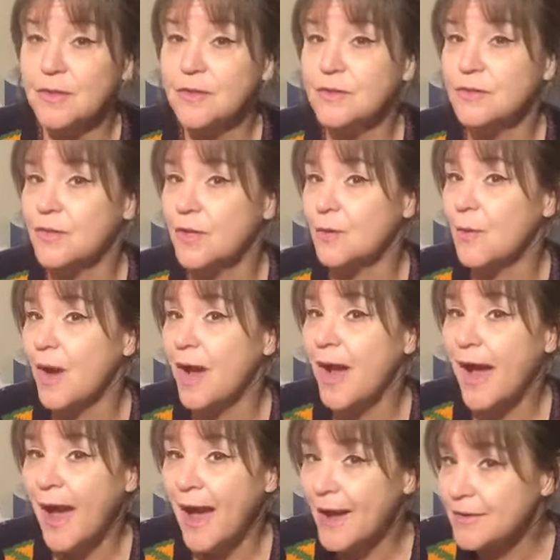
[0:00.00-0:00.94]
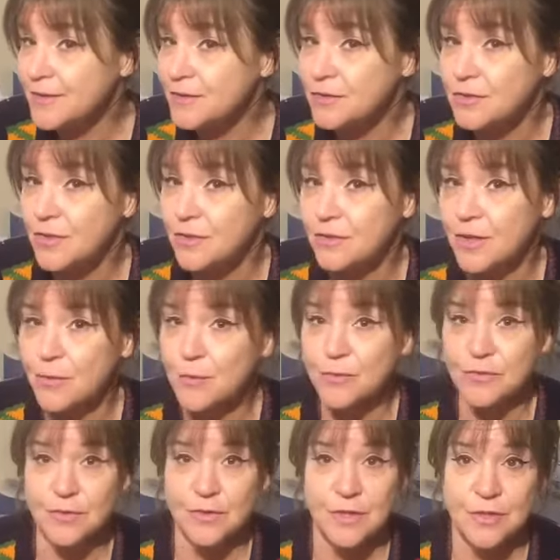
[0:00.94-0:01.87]
So I just thought that
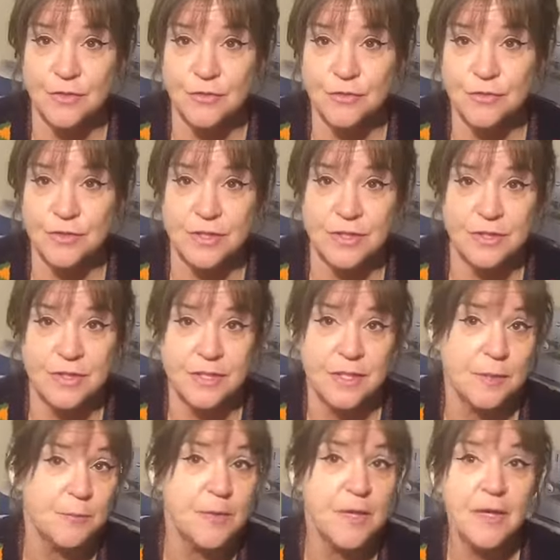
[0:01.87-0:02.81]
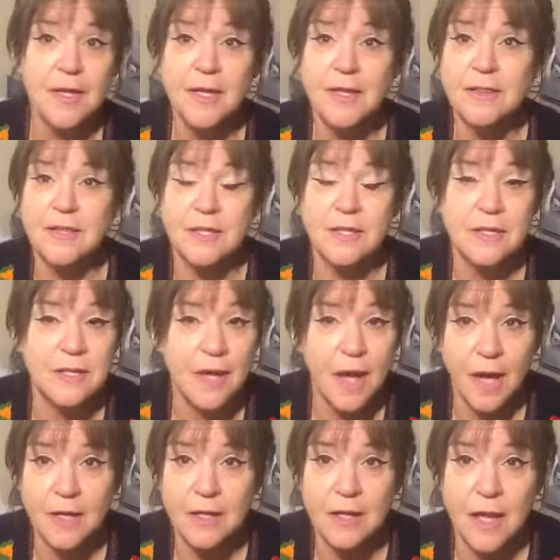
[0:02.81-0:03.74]
was an interesting tip that
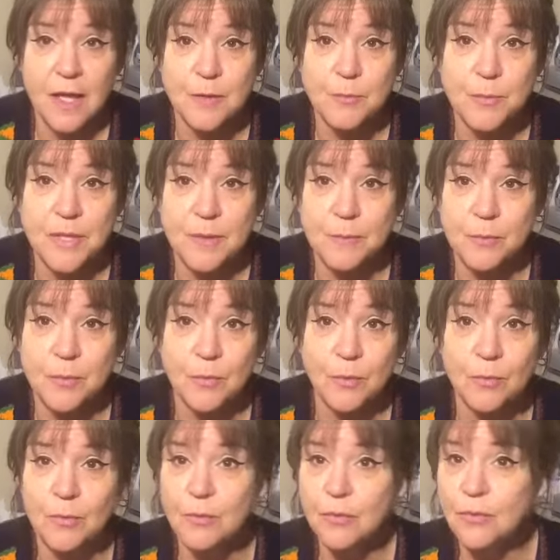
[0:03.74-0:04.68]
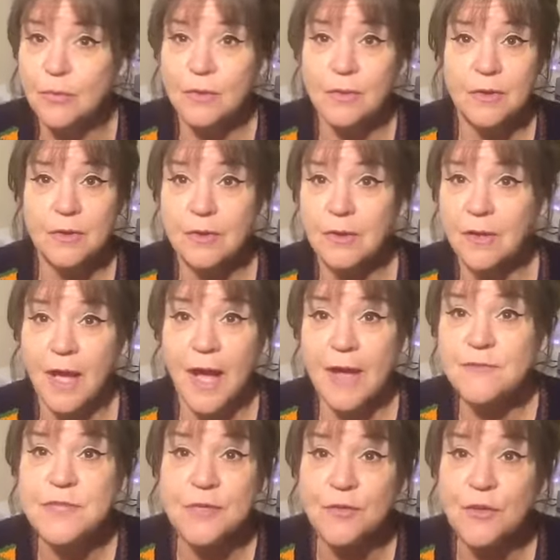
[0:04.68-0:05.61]
not a lot of people,
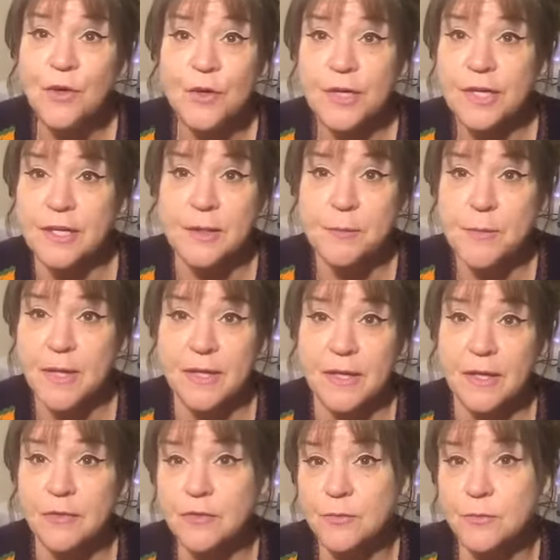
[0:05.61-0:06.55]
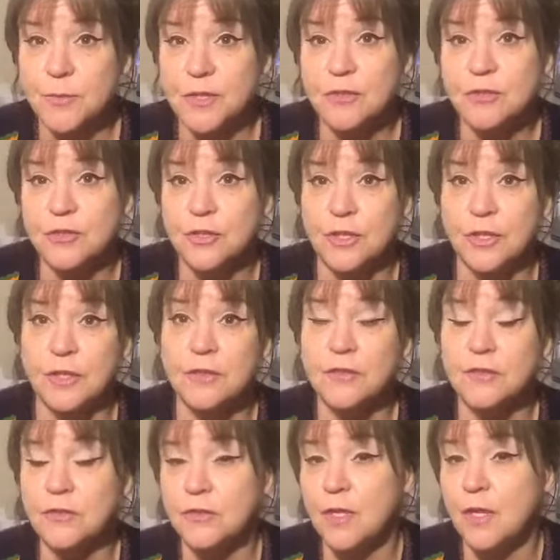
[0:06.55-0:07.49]
I've never heard anybody else mention it.
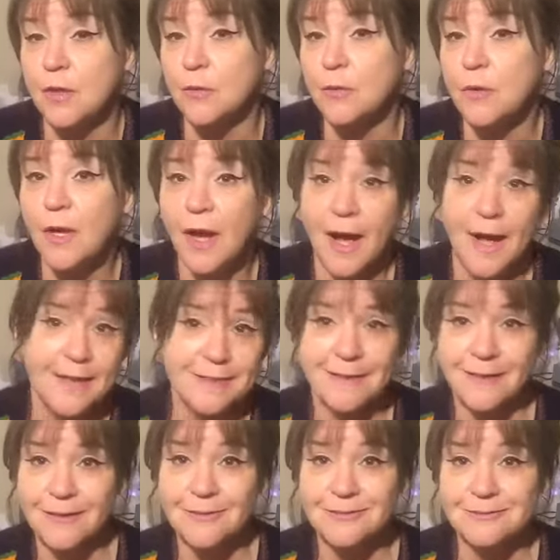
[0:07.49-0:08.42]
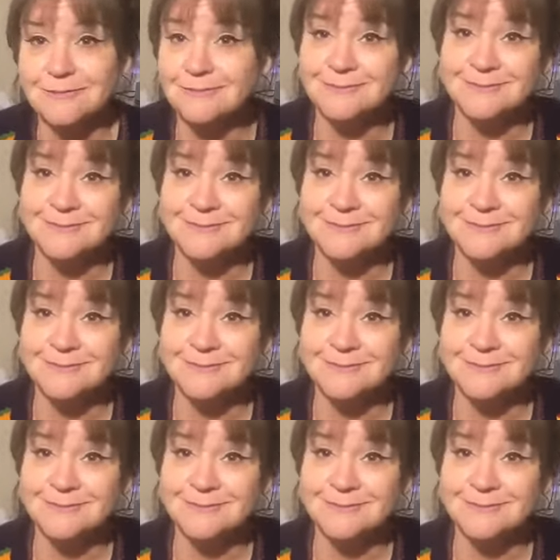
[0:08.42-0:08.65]
So I thought